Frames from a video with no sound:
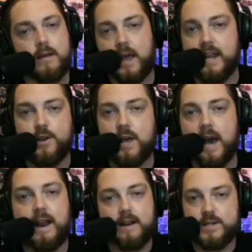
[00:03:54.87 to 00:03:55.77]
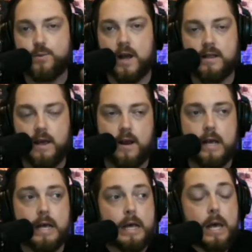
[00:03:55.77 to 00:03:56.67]
and you got it. It's right there.
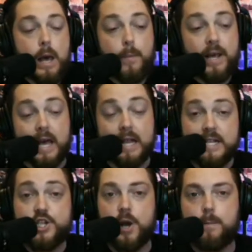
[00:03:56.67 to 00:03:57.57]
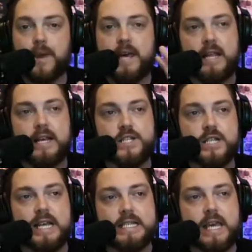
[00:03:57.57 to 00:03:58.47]
But yeah, let's jump in.
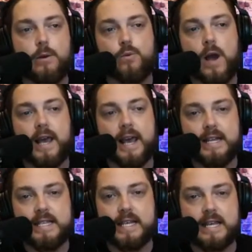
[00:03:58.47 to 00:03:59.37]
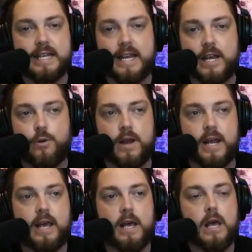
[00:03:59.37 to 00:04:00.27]
Let's get right into the nitty gritty.